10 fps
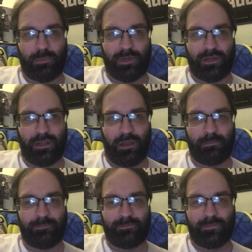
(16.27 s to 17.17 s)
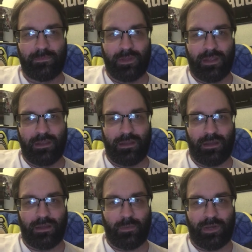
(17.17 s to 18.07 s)
but
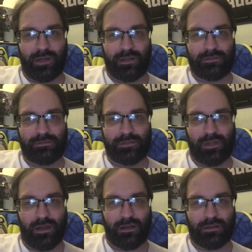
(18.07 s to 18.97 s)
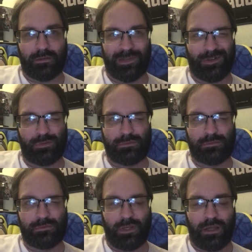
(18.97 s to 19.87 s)
I wanted to talk about
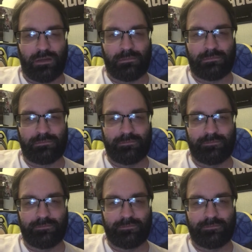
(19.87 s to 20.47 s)
um,